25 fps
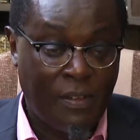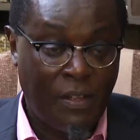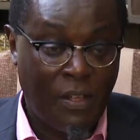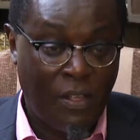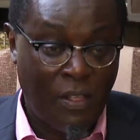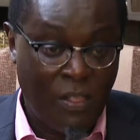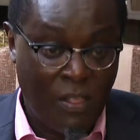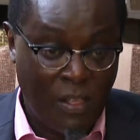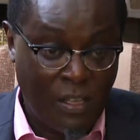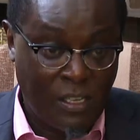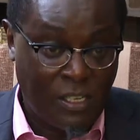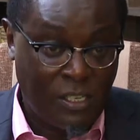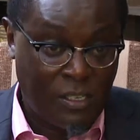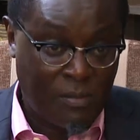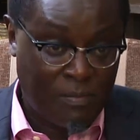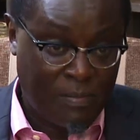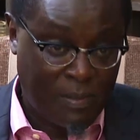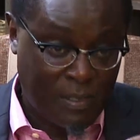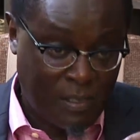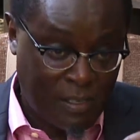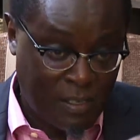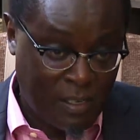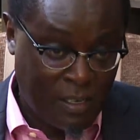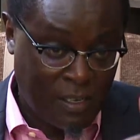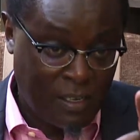this
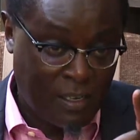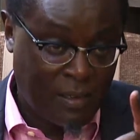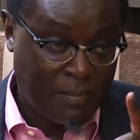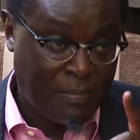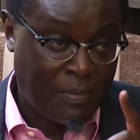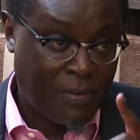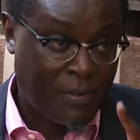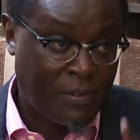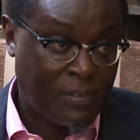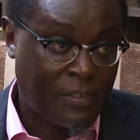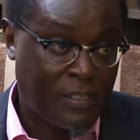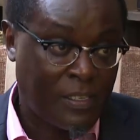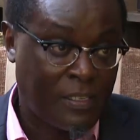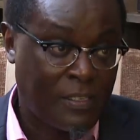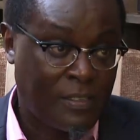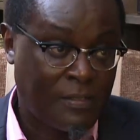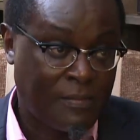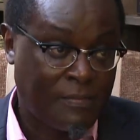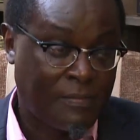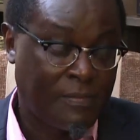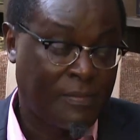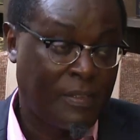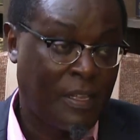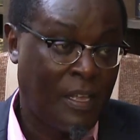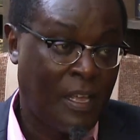particular
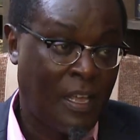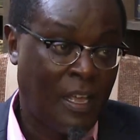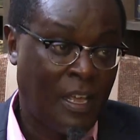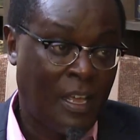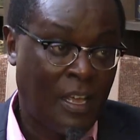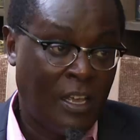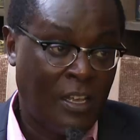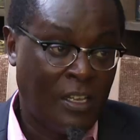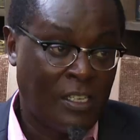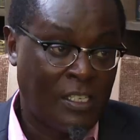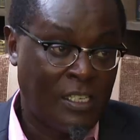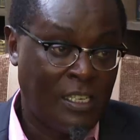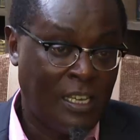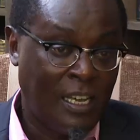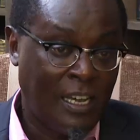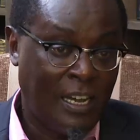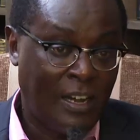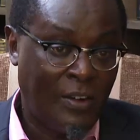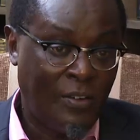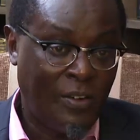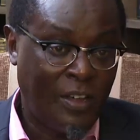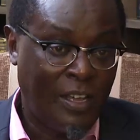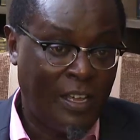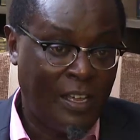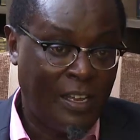process. You see
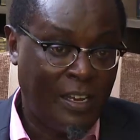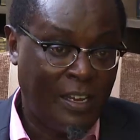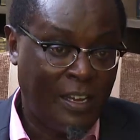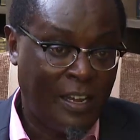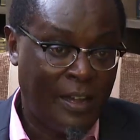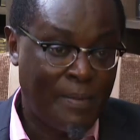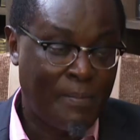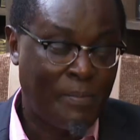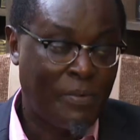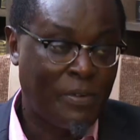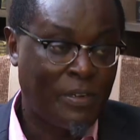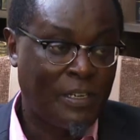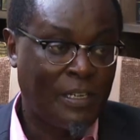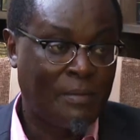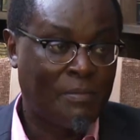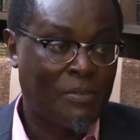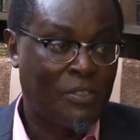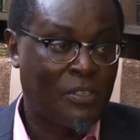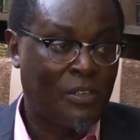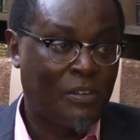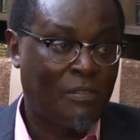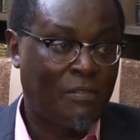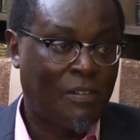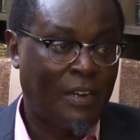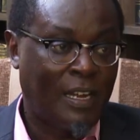how he humbled
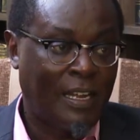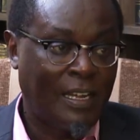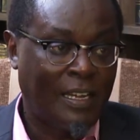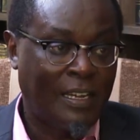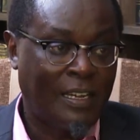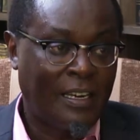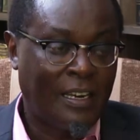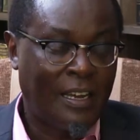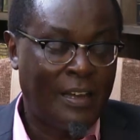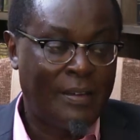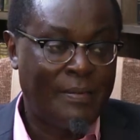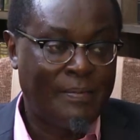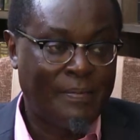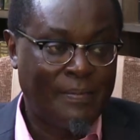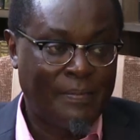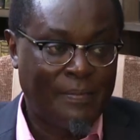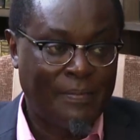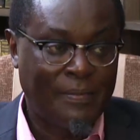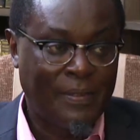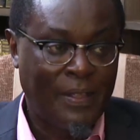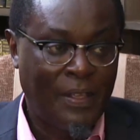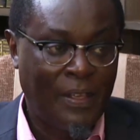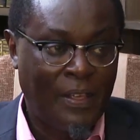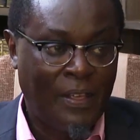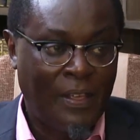himself like a lamb
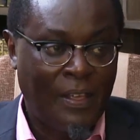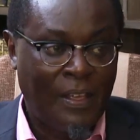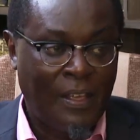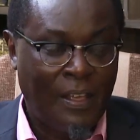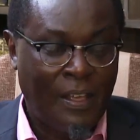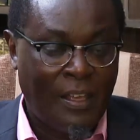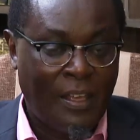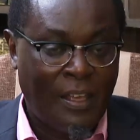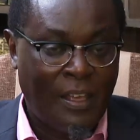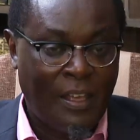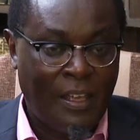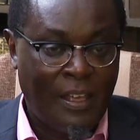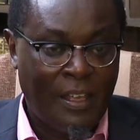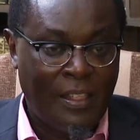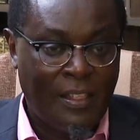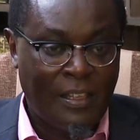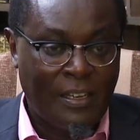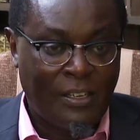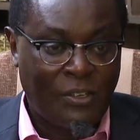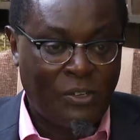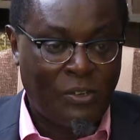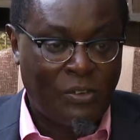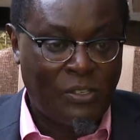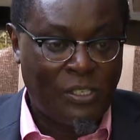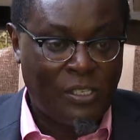in
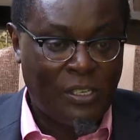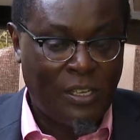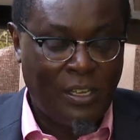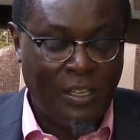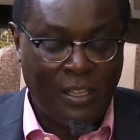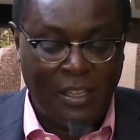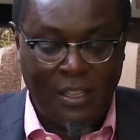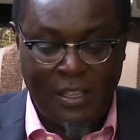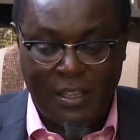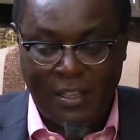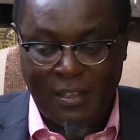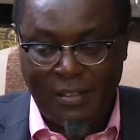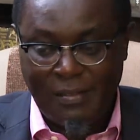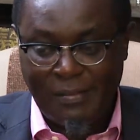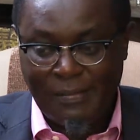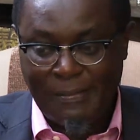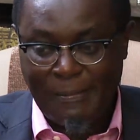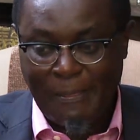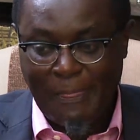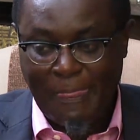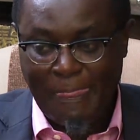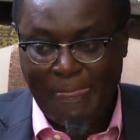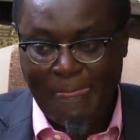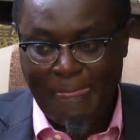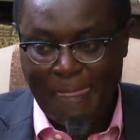the
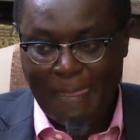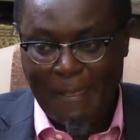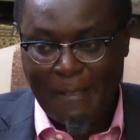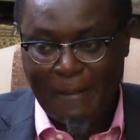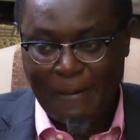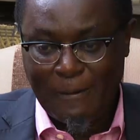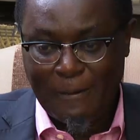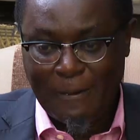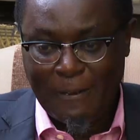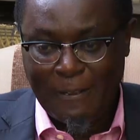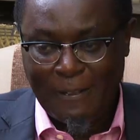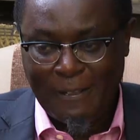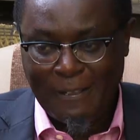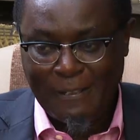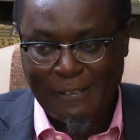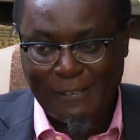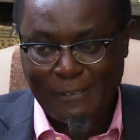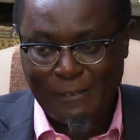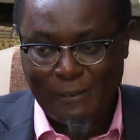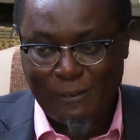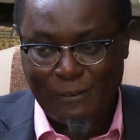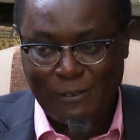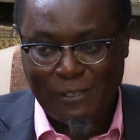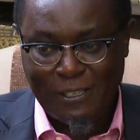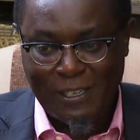
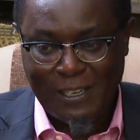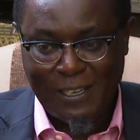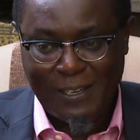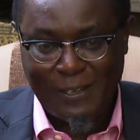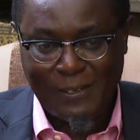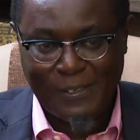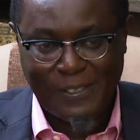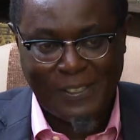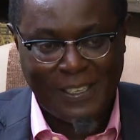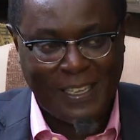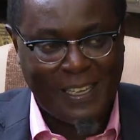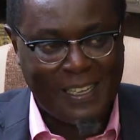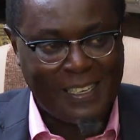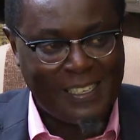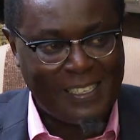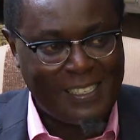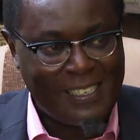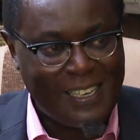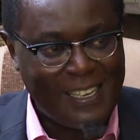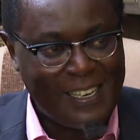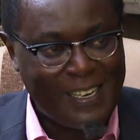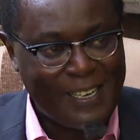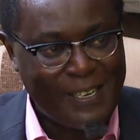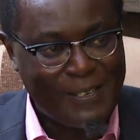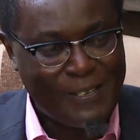slaughterhouse at
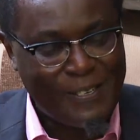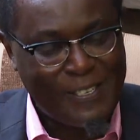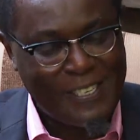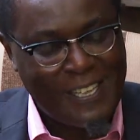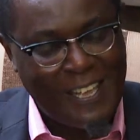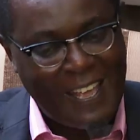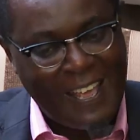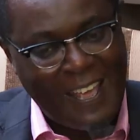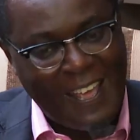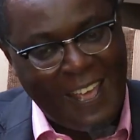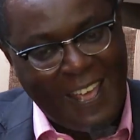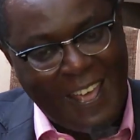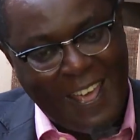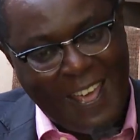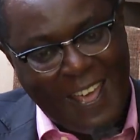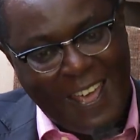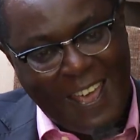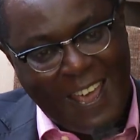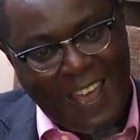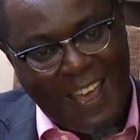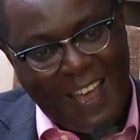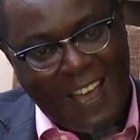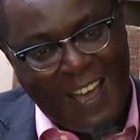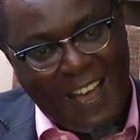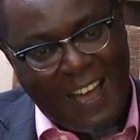State House.
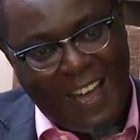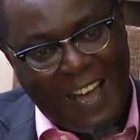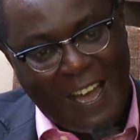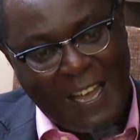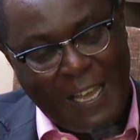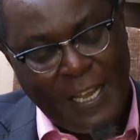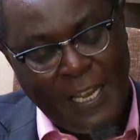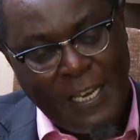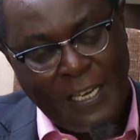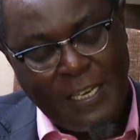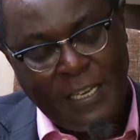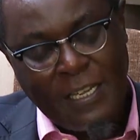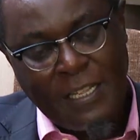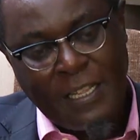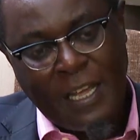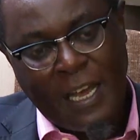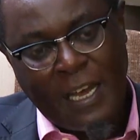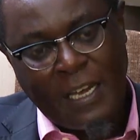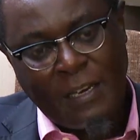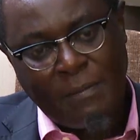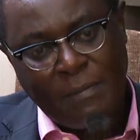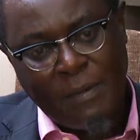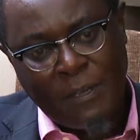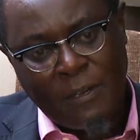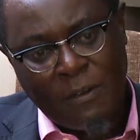He did
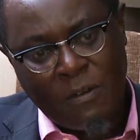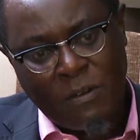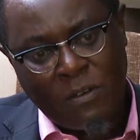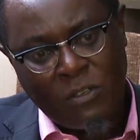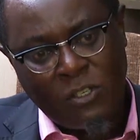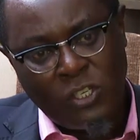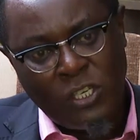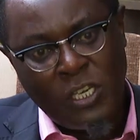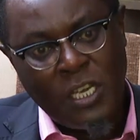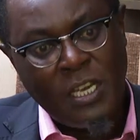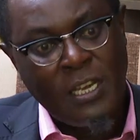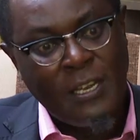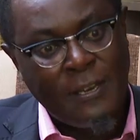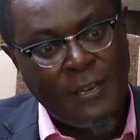that because he